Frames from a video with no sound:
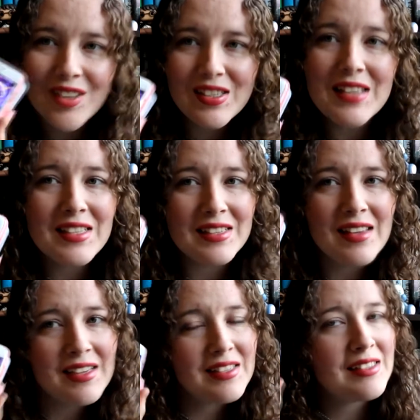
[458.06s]
Also, I'd just
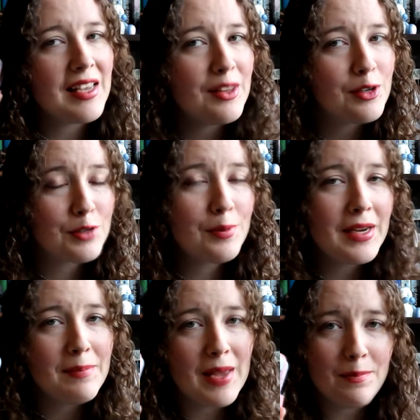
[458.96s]
like to say there are
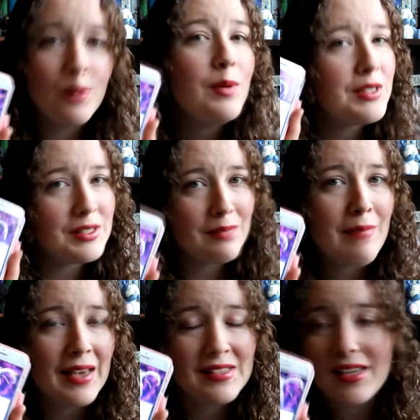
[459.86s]
20 people, which is a
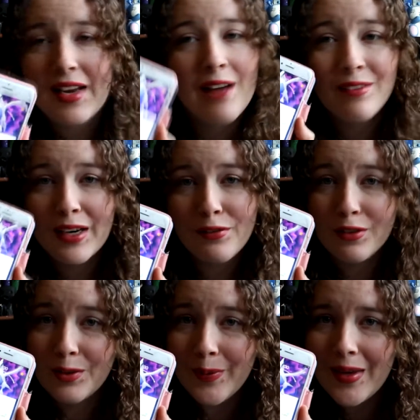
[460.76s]
max in our raid for
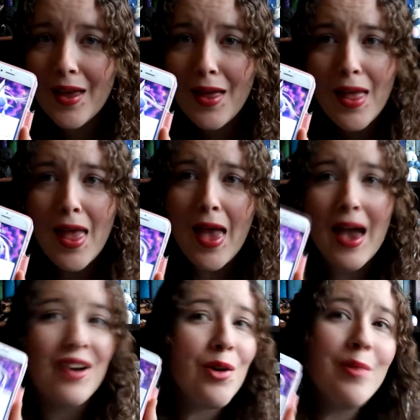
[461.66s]
Lugia,
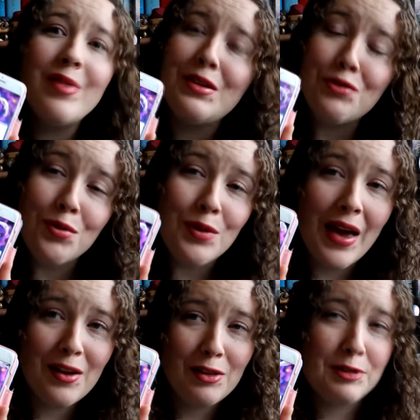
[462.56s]
and only 2
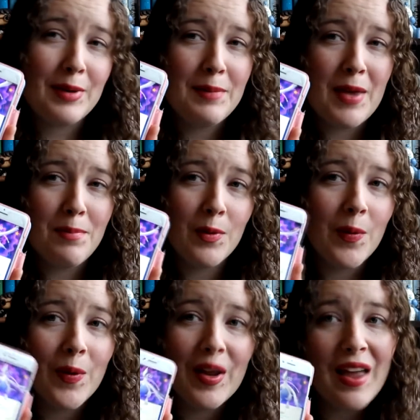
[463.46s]
out of the 20 people
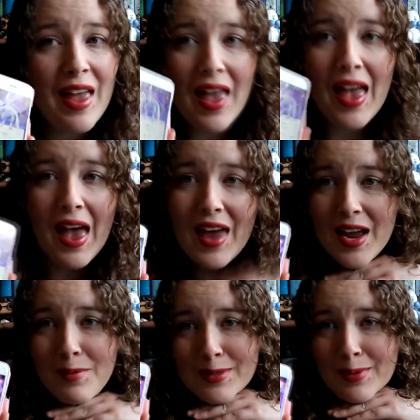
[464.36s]
caught it, and
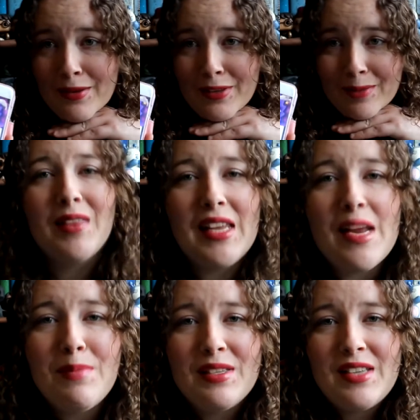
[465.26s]
I was one of them. But then
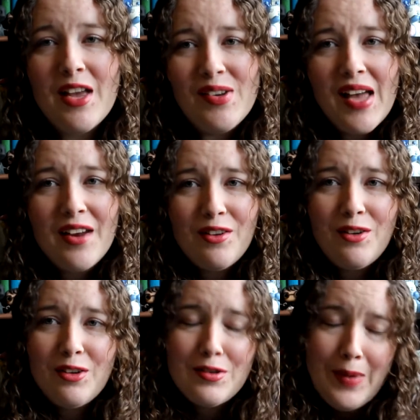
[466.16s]
I missed out on
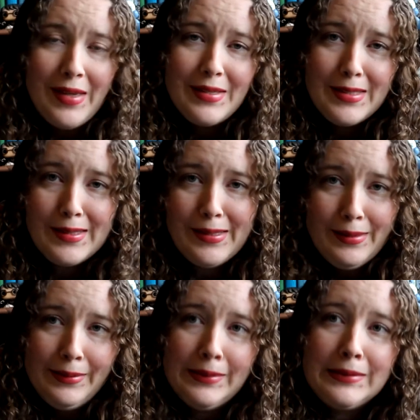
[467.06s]
Articuno twice, so
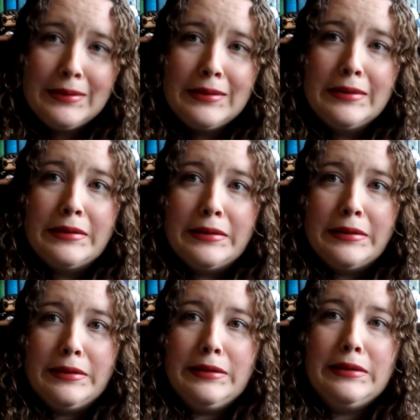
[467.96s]

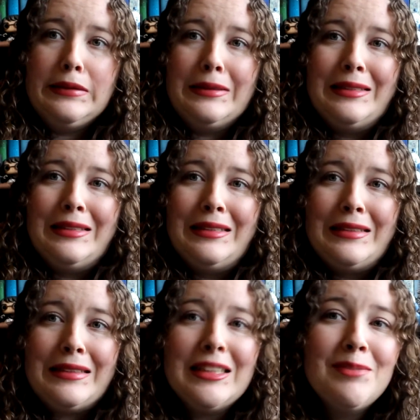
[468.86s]

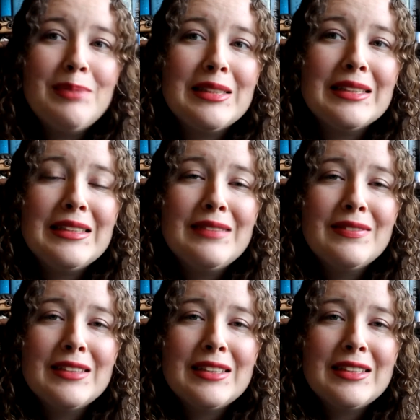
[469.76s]
I believe
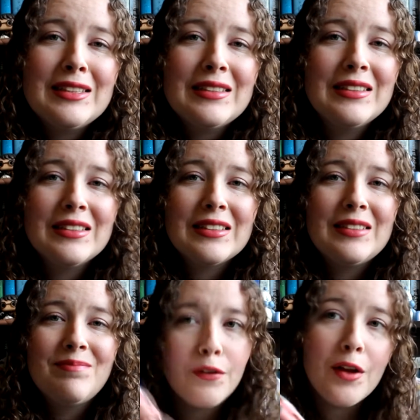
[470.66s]
in
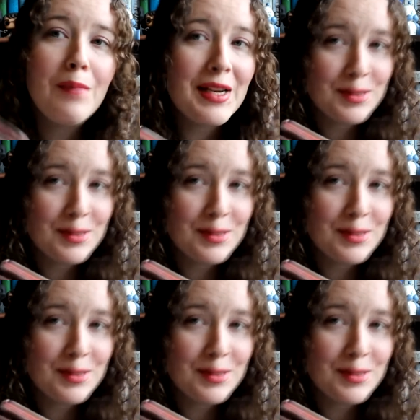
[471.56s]
Articuno. Follow my